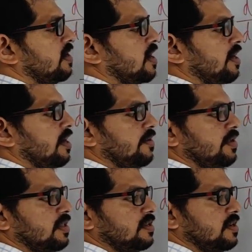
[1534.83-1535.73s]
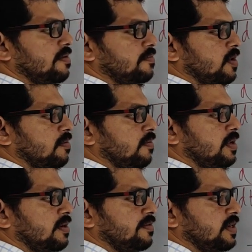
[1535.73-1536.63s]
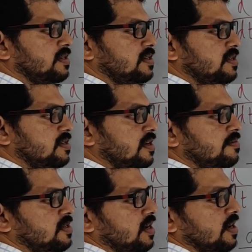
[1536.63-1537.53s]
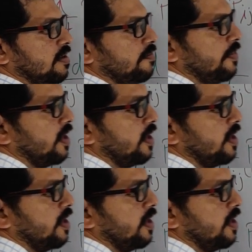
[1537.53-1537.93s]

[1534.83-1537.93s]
we continue in the same probability of reaching the same state.